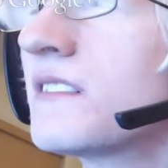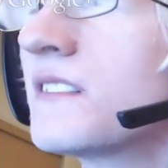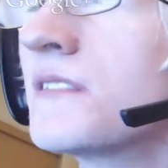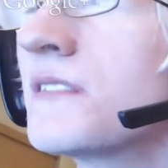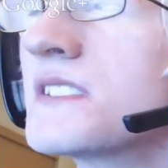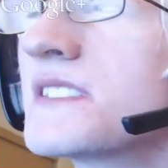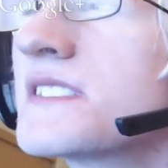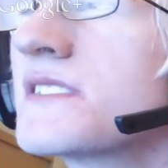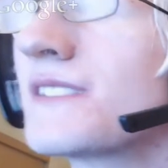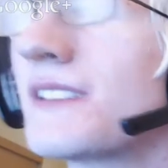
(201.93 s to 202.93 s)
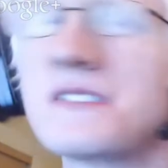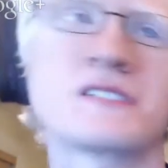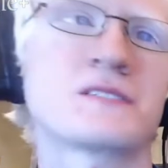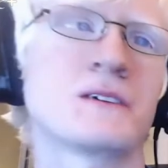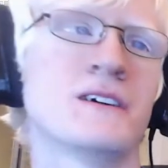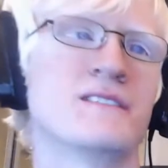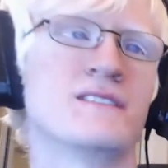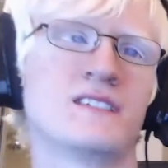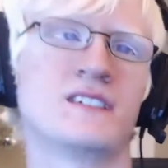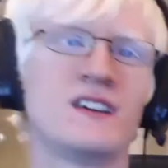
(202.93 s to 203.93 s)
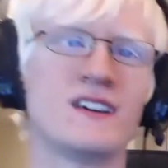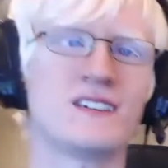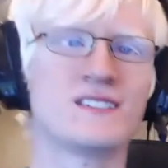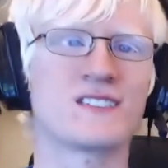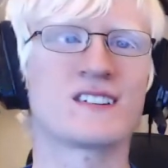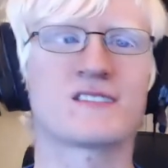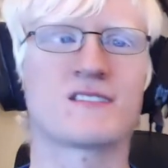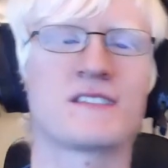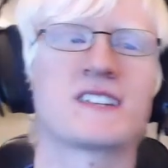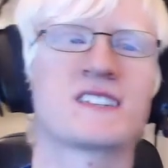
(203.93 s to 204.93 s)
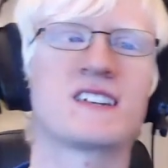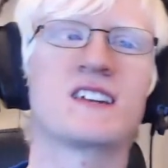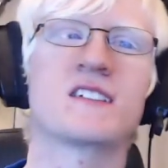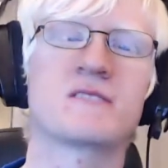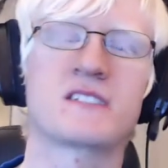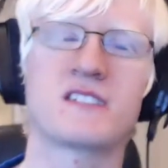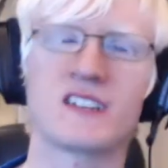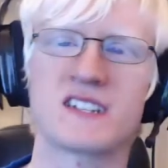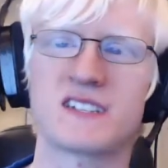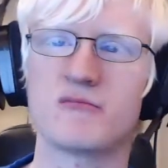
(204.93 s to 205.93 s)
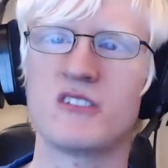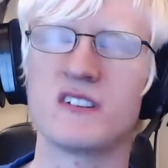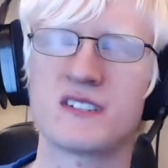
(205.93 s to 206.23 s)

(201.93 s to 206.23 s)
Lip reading: when was this? 2012. 2012, I decided I was going to get some